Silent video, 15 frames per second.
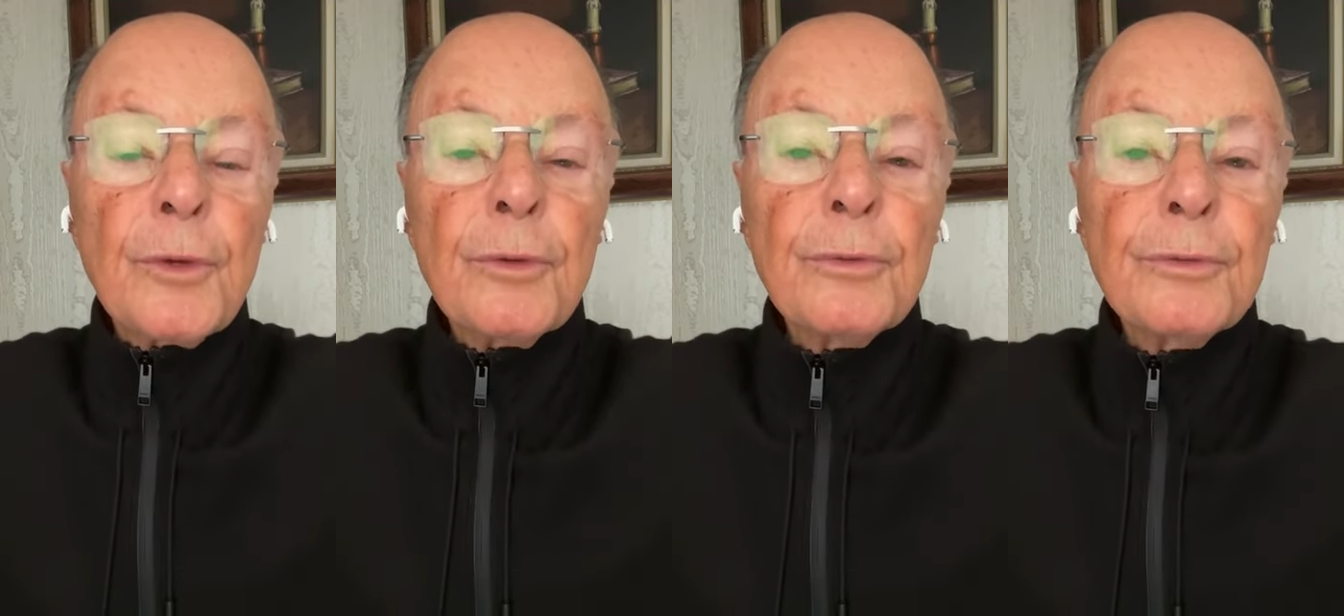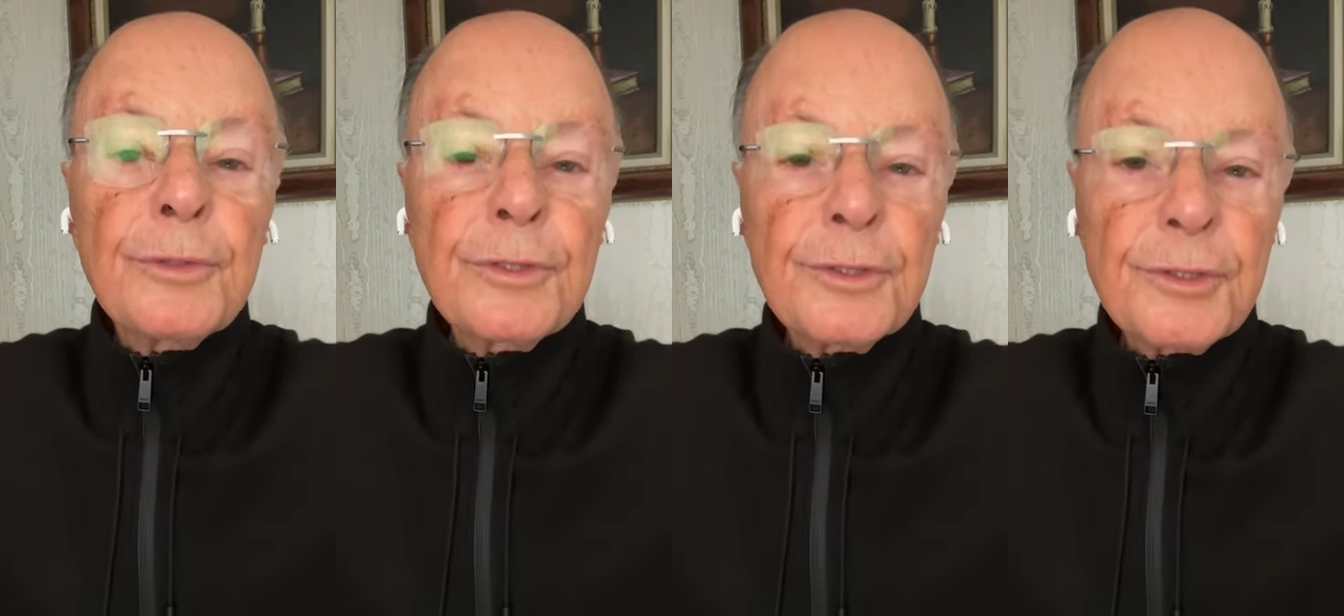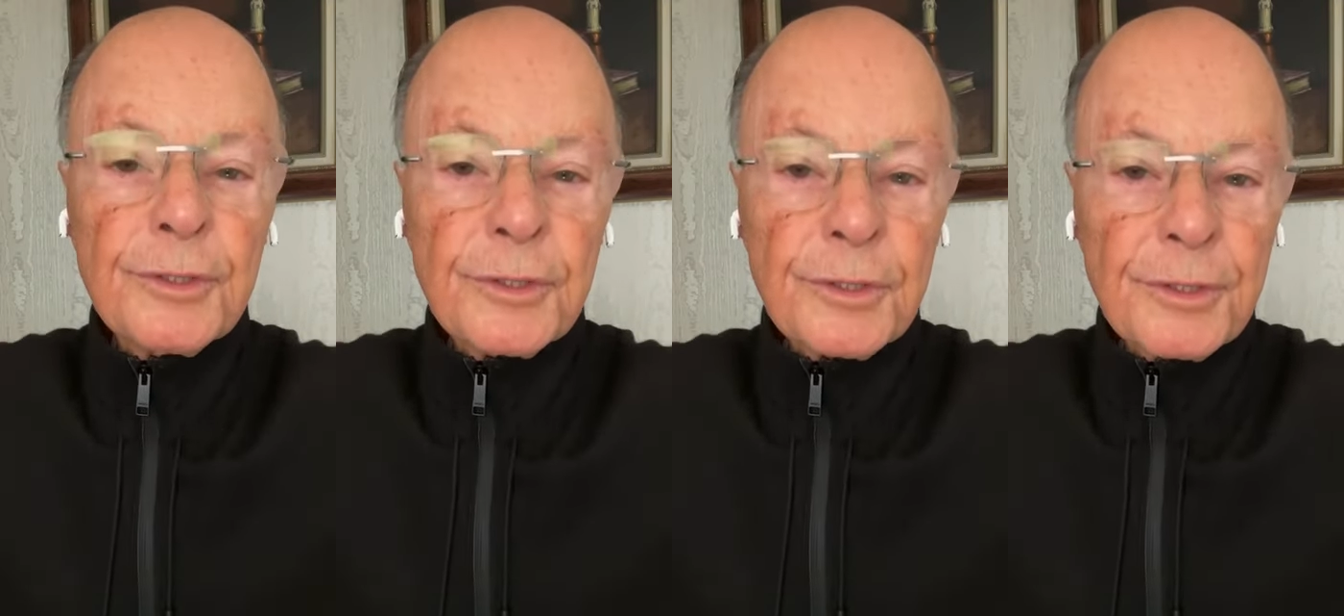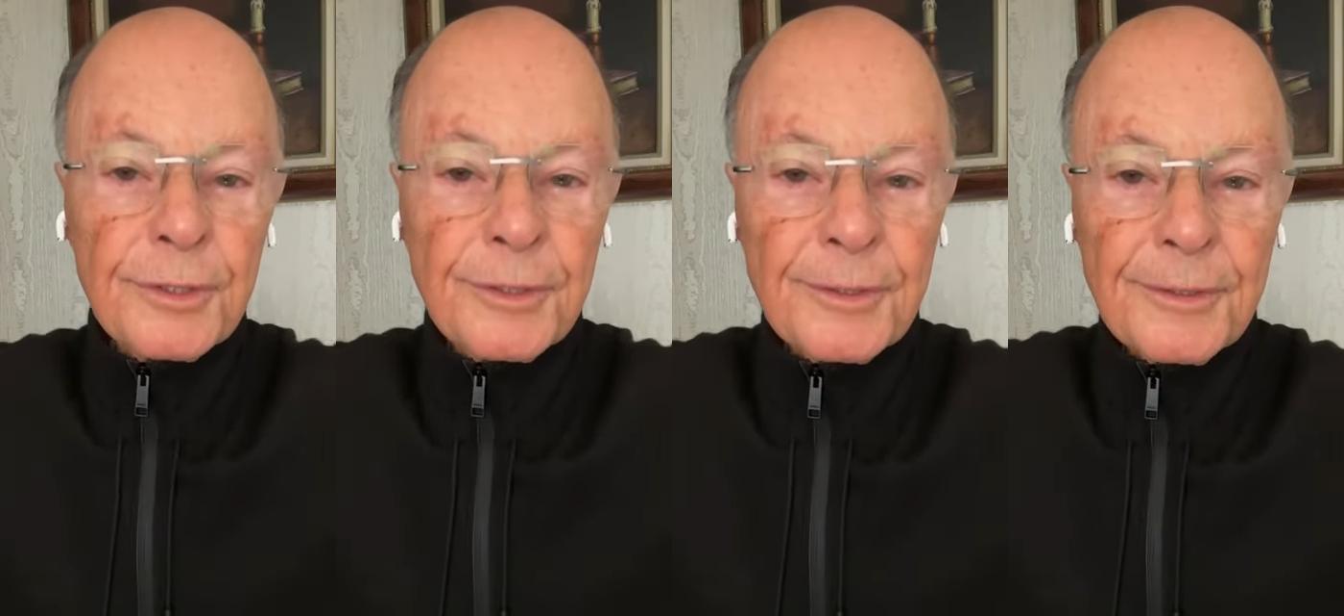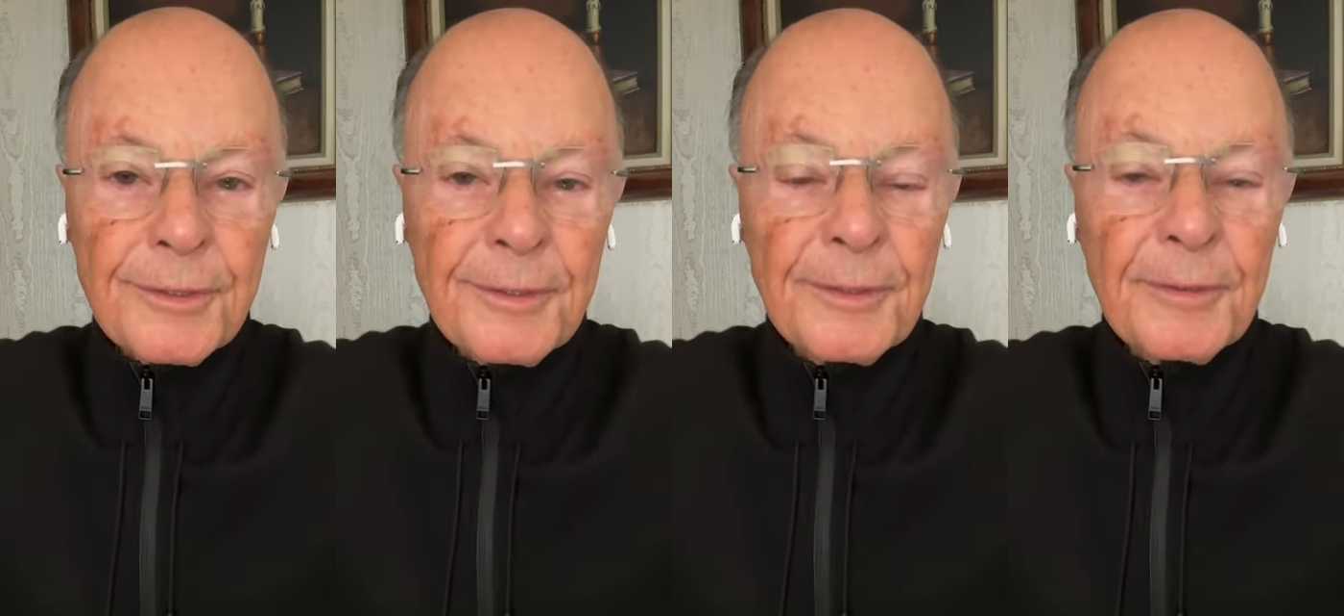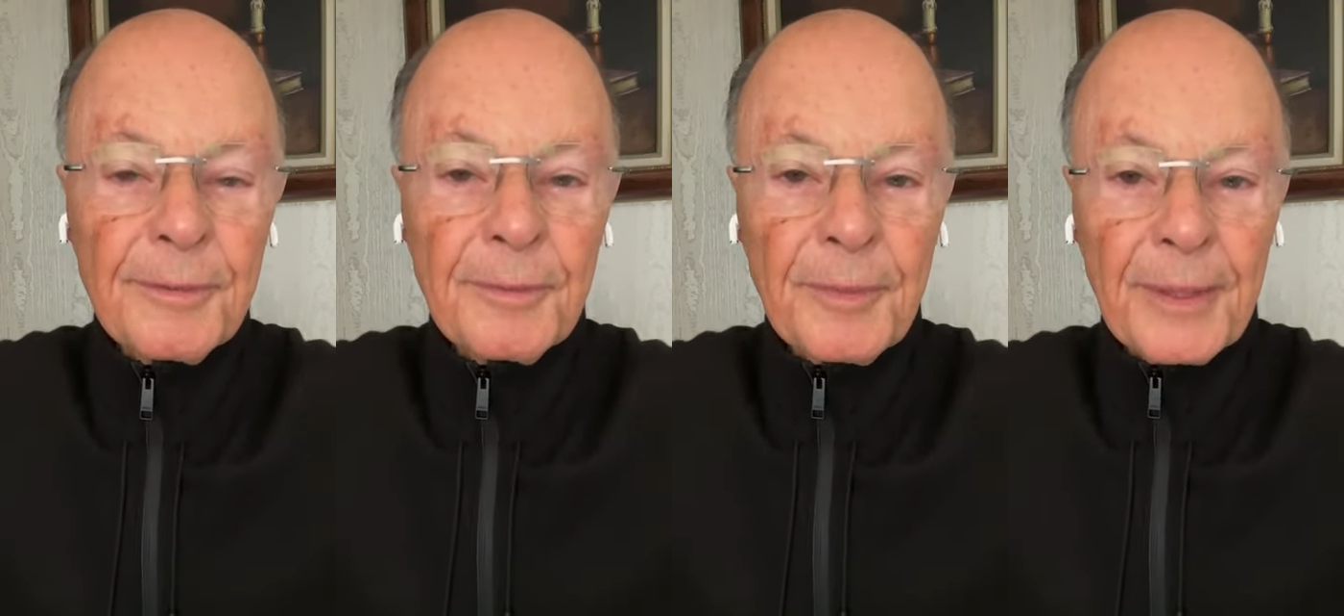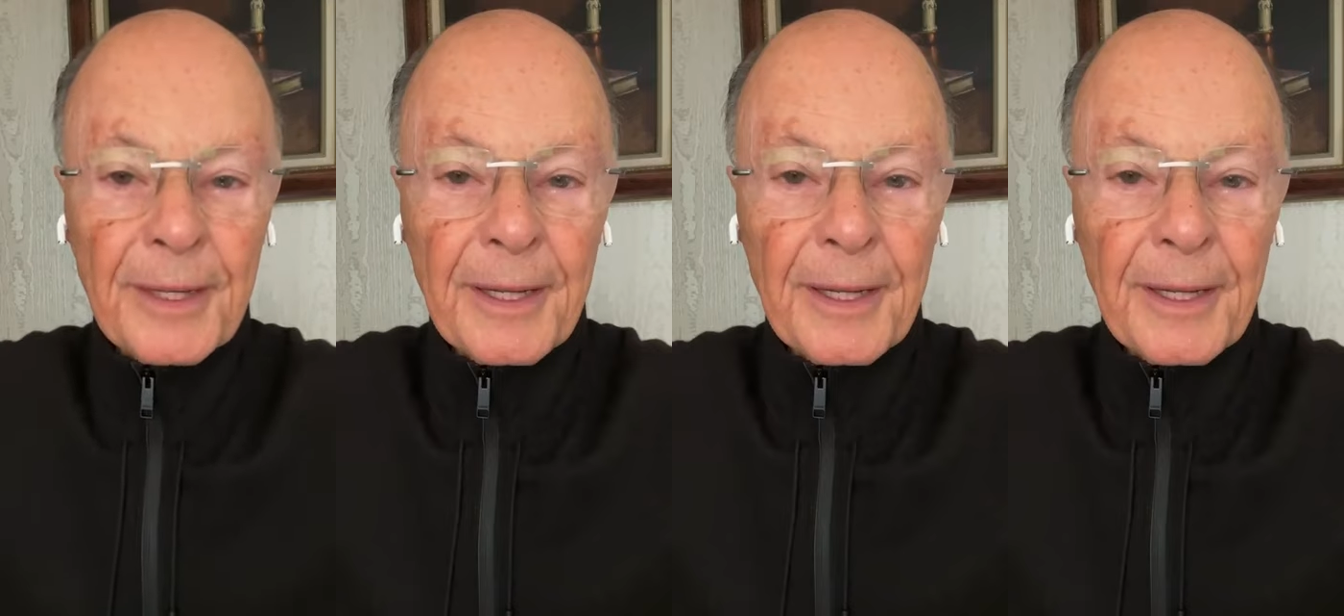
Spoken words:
was opened to me.